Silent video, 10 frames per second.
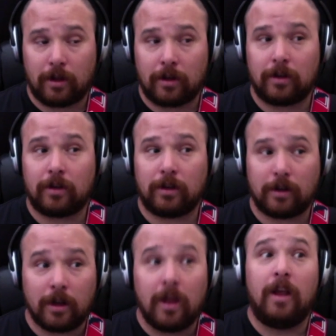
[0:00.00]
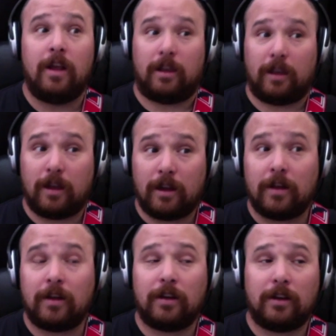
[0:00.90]
long,
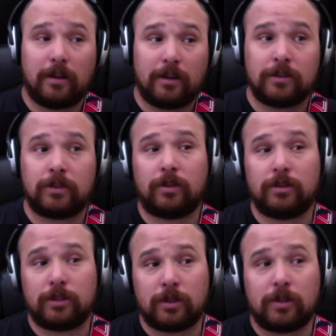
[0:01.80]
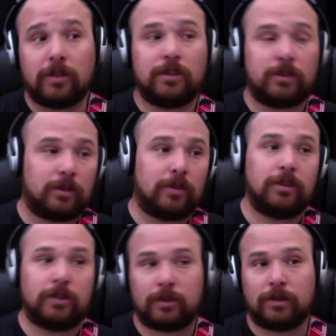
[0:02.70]
long, short, short,
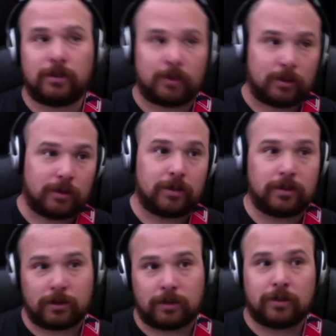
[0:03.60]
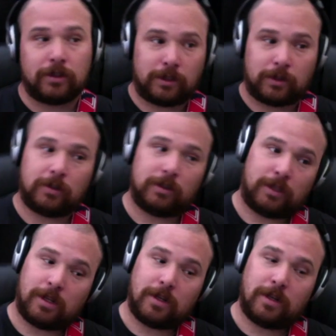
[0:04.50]
short, short, short, short, short,
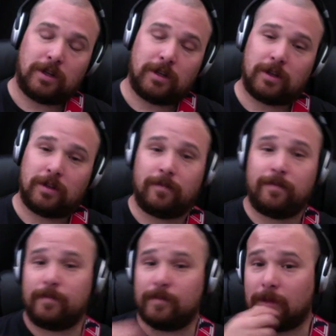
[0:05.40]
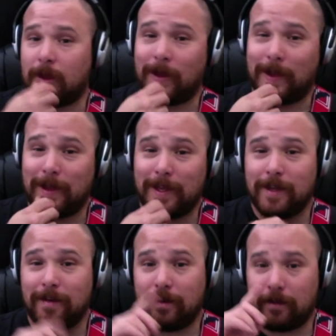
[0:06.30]
long. Okay?
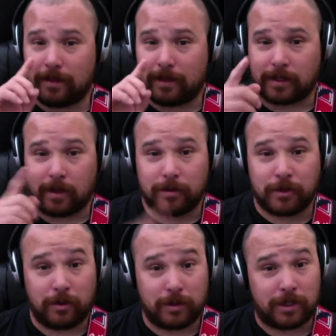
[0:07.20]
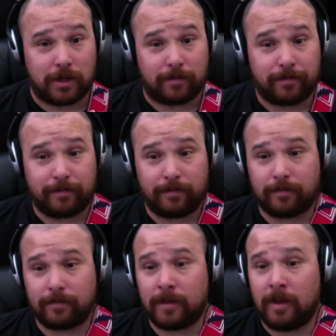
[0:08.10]
That's almost the whole song.
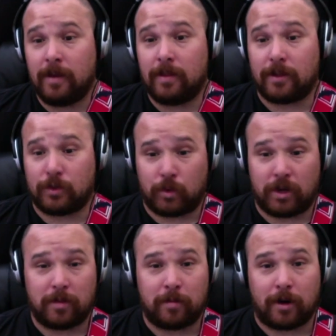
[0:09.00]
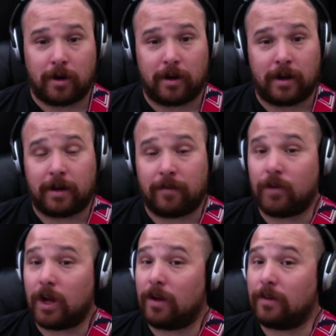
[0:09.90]
There's one other part, and it
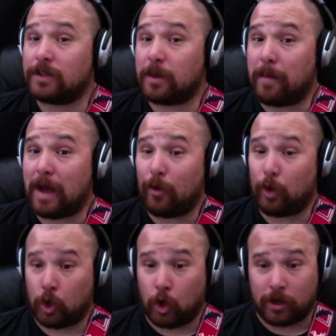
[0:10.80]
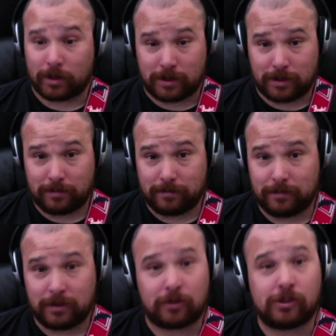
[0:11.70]
involves some power chords.
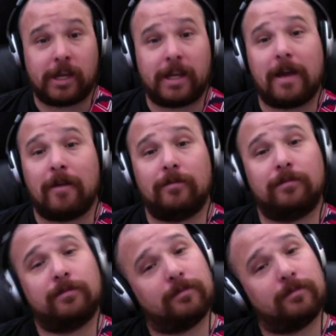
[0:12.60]
So check it out.